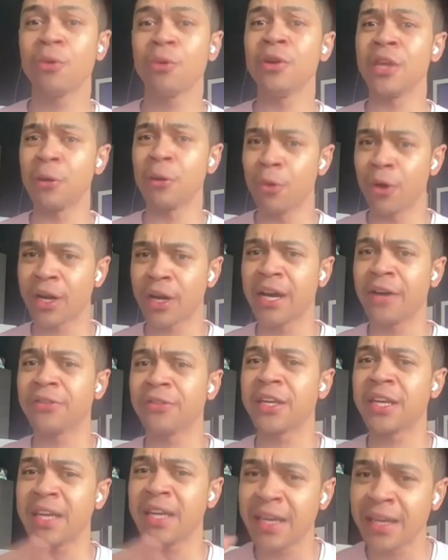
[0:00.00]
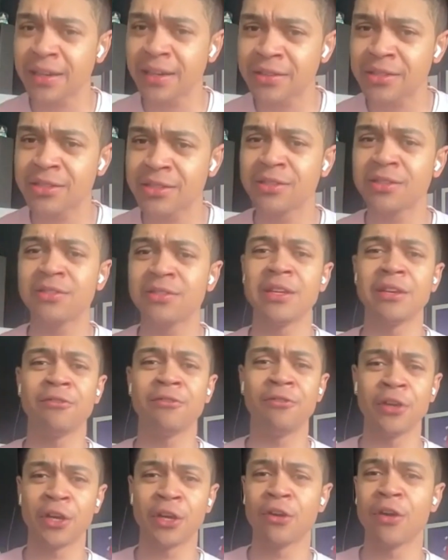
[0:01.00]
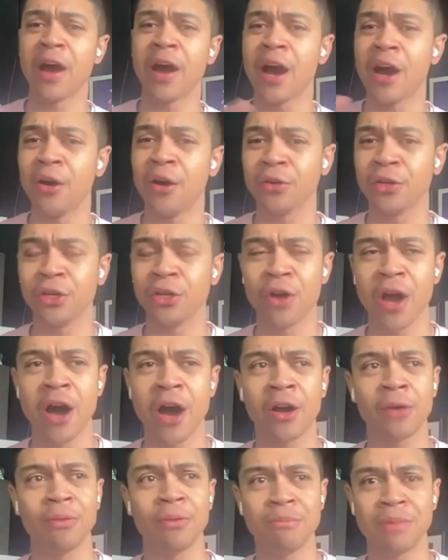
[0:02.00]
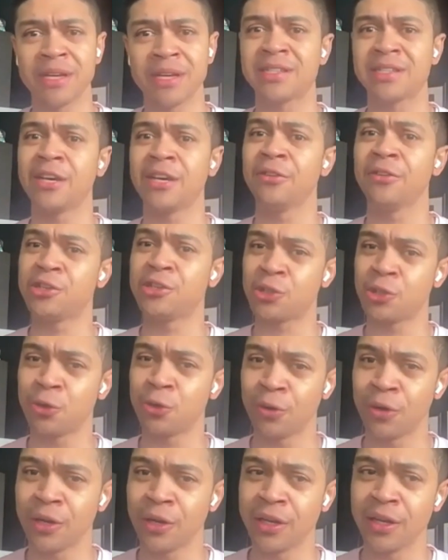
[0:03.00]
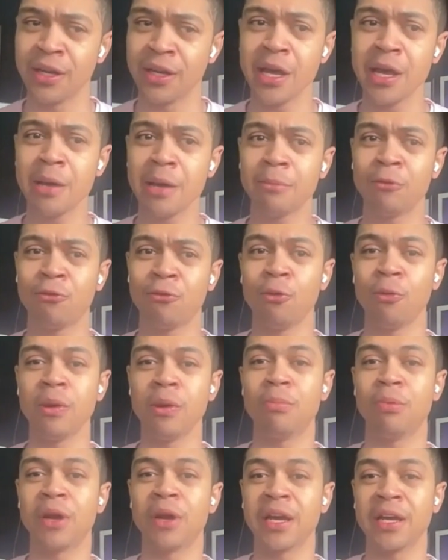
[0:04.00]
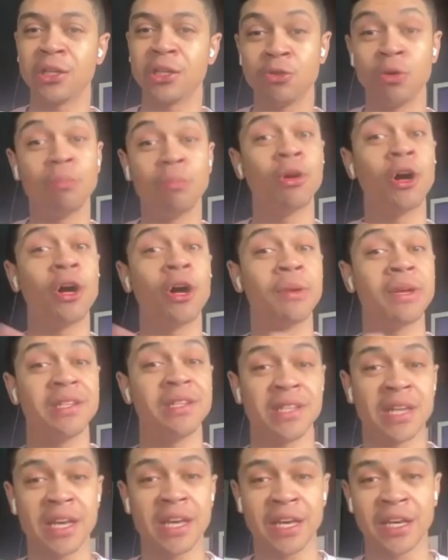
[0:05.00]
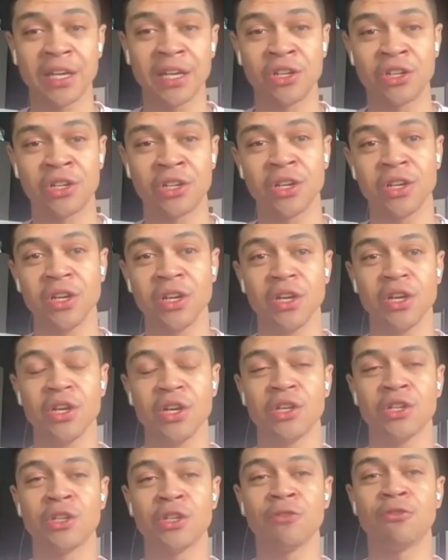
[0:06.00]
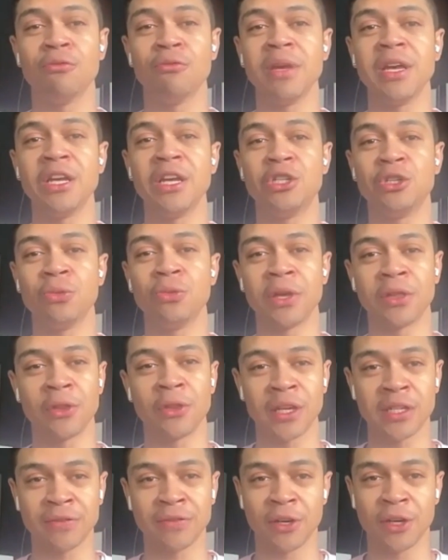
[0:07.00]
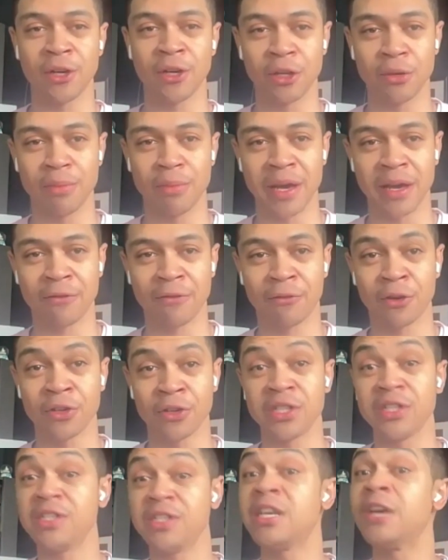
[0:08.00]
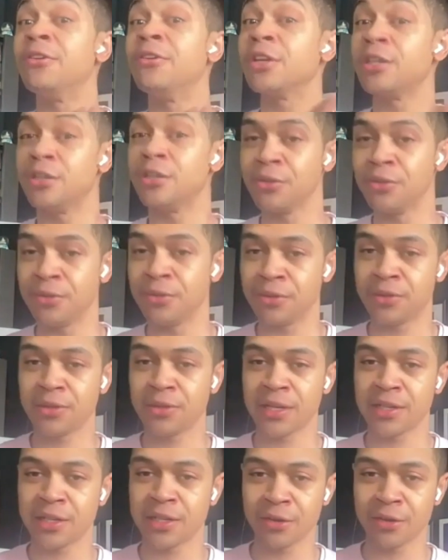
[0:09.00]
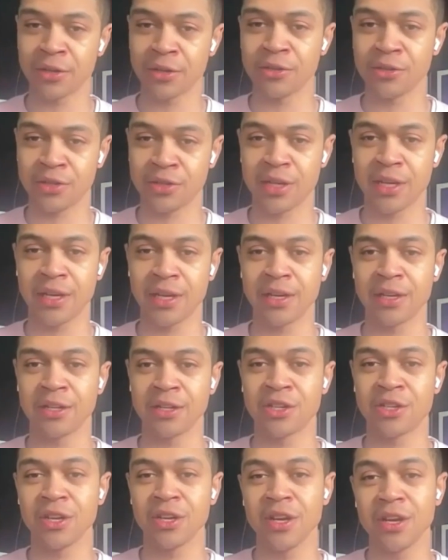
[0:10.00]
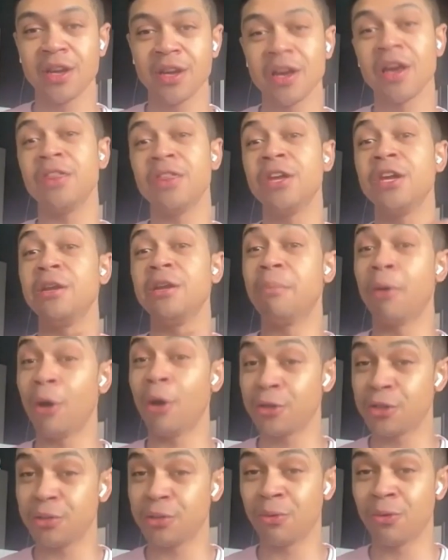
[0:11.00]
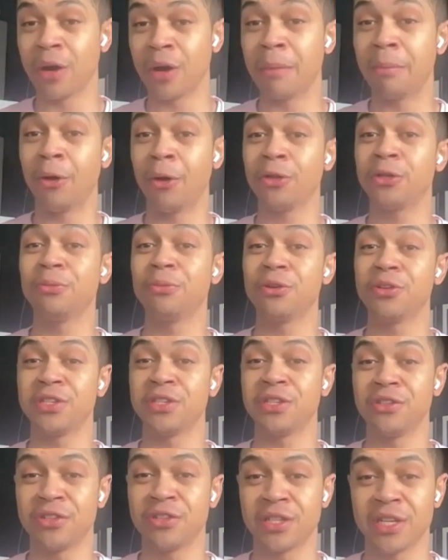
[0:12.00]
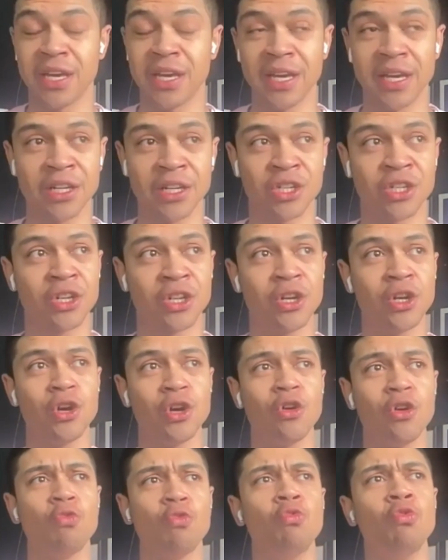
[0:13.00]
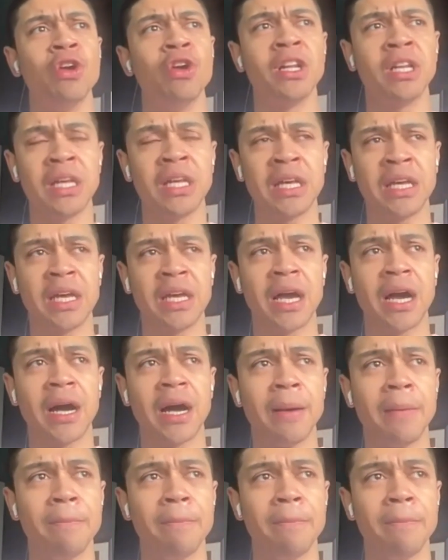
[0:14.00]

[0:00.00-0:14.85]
where they work out the kinks, they figure out, how can we best tell this story before we bring it to a Broadway stage. So for me, doing Thoughts of a Colored Man first in Syracuse at Syracuse stage, and then in Baltimore at Baltimore Center stage, really